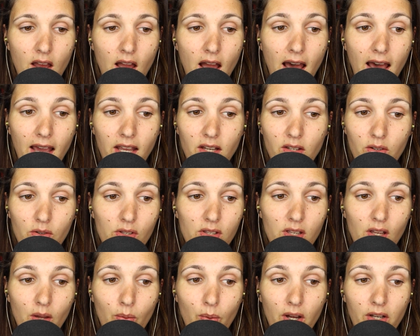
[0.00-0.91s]
I do
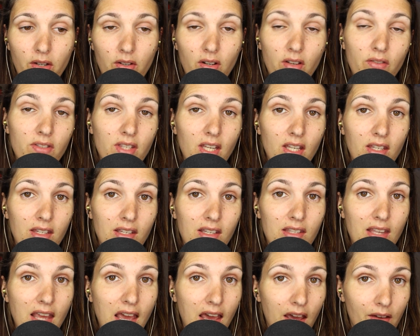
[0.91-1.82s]
still wonder if
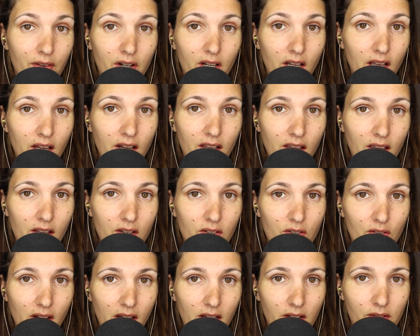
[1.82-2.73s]
Sydney's ever gonna get
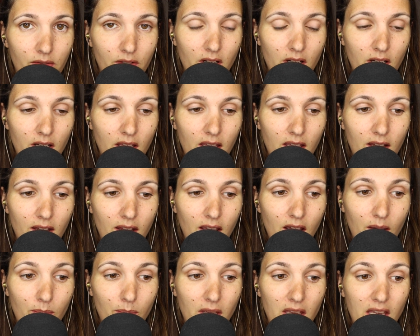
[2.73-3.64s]
tried for her
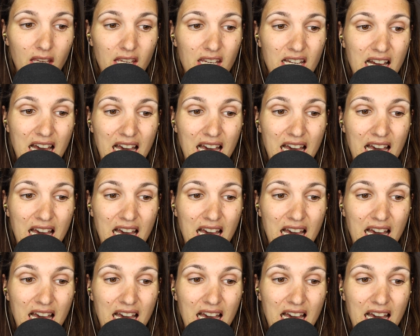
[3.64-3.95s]
kidnapping.